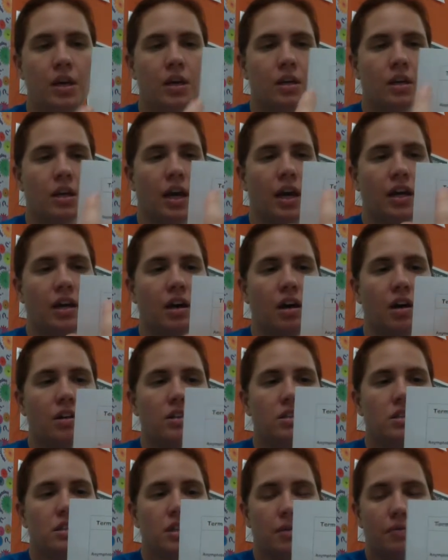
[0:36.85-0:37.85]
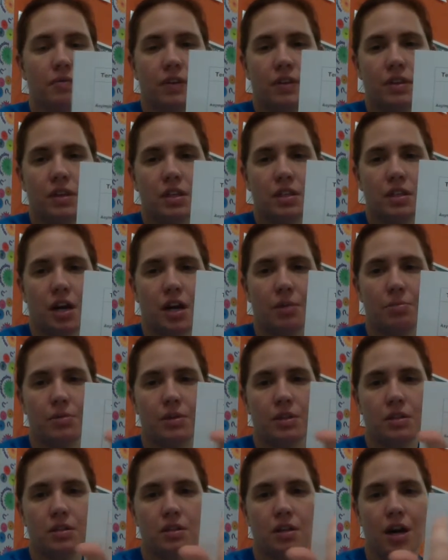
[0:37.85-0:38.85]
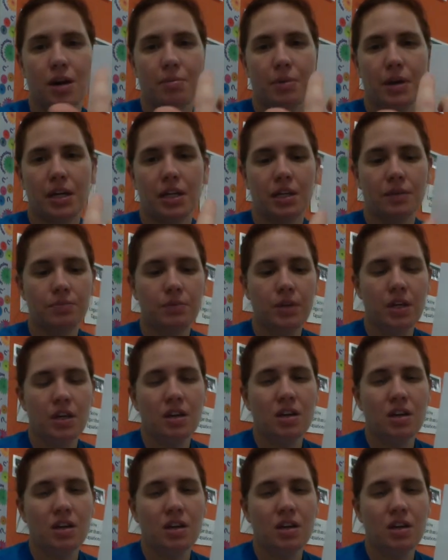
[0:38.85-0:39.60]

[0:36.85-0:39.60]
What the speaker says: Okay, all this stuff at the top, this top heading,